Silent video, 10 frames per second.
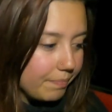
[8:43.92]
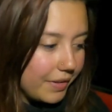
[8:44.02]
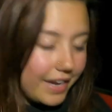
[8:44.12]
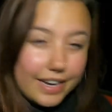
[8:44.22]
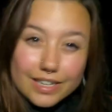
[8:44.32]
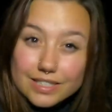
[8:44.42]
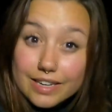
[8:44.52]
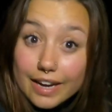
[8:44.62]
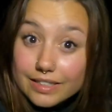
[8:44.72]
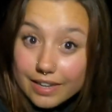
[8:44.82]
It is
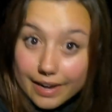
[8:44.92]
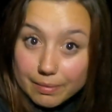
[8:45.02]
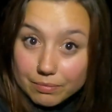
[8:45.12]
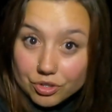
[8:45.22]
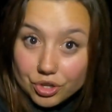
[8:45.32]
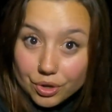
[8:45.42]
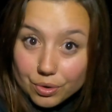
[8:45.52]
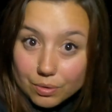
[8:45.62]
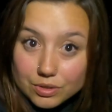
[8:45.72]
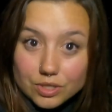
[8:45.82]
nighttime
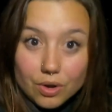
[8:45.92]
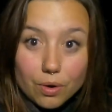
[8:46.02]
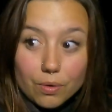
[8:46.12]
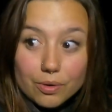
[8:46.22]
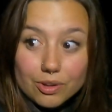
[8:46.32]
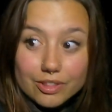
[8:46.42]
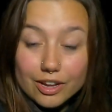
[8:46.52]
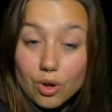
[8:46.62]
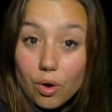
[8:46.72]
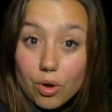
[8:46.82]
too, so the
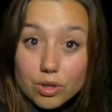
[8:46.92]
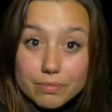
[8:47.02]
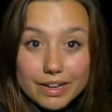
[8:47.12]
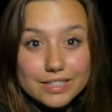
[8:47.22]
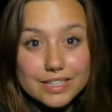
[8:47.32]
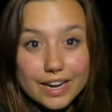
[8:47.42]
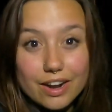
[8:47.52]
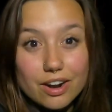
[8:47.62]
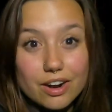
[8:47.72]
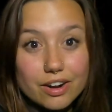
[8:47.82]
cold makes the
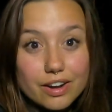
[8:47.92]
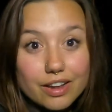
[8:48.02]
air